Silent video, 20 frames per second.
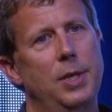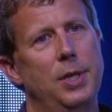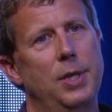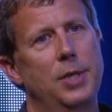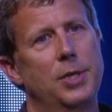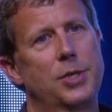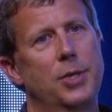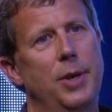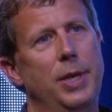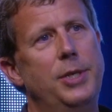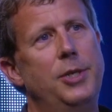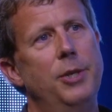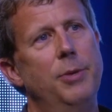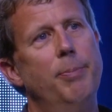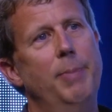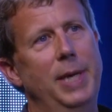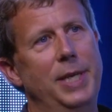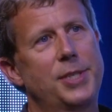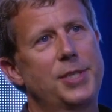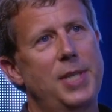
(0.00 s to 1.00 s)
So I do
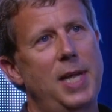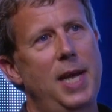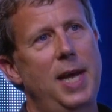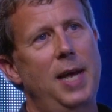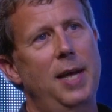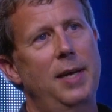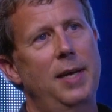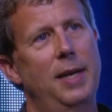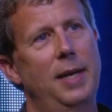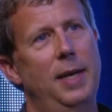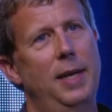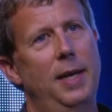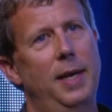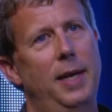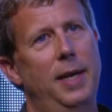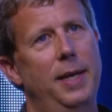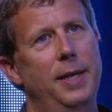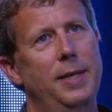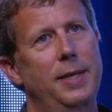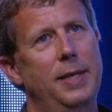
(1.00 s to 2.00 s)
miss that,
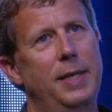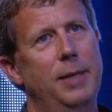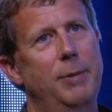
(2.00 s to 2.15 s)
and